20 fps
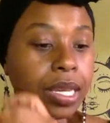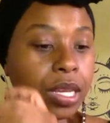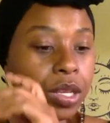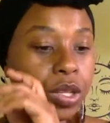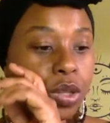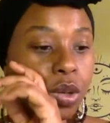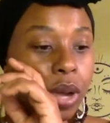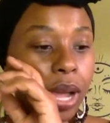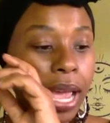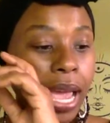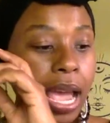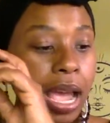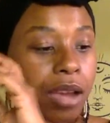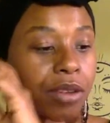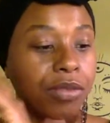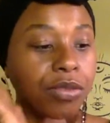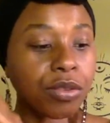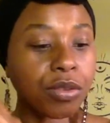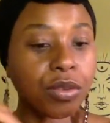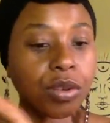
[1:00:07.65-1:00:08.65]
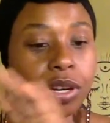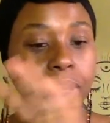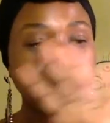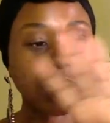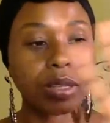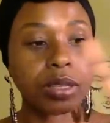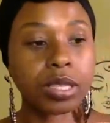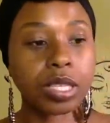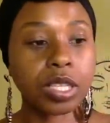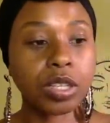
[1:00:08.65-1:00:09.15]
So I have, re,
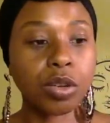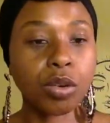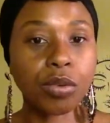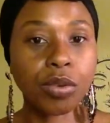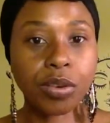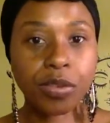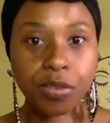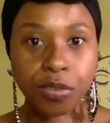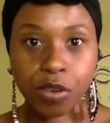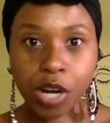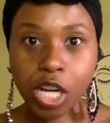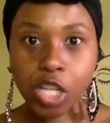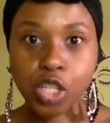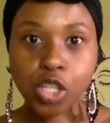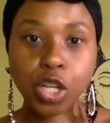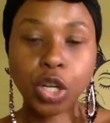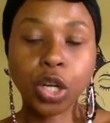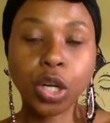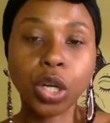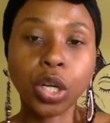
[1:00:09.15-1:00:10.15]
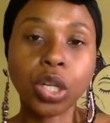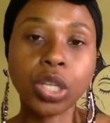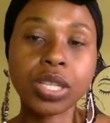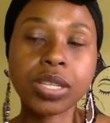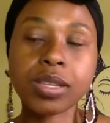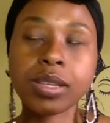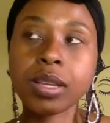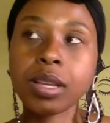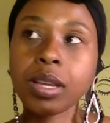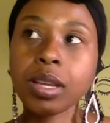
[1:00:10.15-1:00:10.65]
you know,
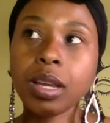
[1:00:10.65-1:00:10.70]
refreshers.